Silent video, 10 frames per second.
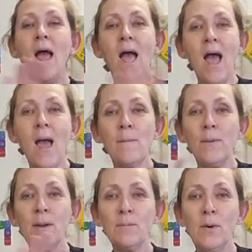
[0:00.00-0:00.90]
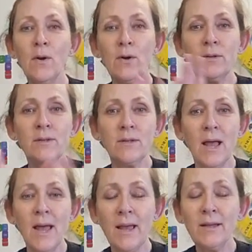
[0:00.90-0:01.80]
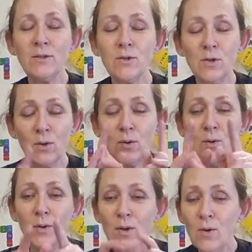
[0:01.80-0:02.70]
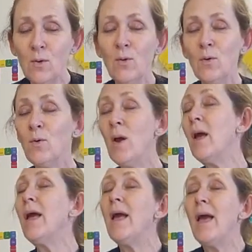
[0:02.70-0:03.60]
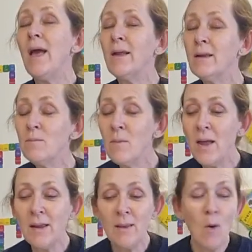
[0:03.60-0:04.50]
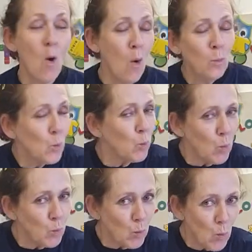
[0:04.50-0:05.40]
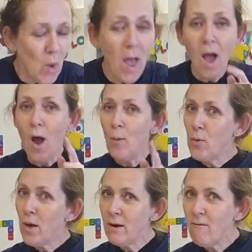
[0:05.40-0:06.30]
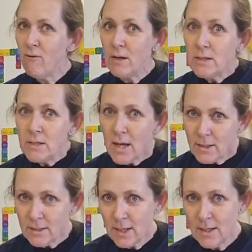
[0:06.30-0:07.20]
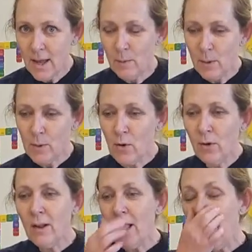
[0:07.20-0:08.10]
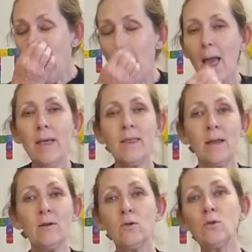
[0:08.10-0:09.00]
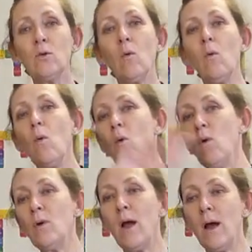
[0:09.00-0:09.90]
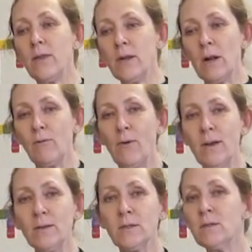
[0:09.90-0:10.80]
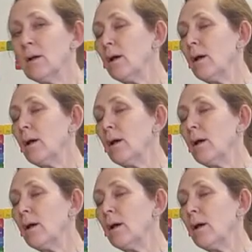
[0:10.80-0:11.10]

Happy birthday to you. And many more. Hope you had a fantastic day, baby girl. And then to all our other little friends,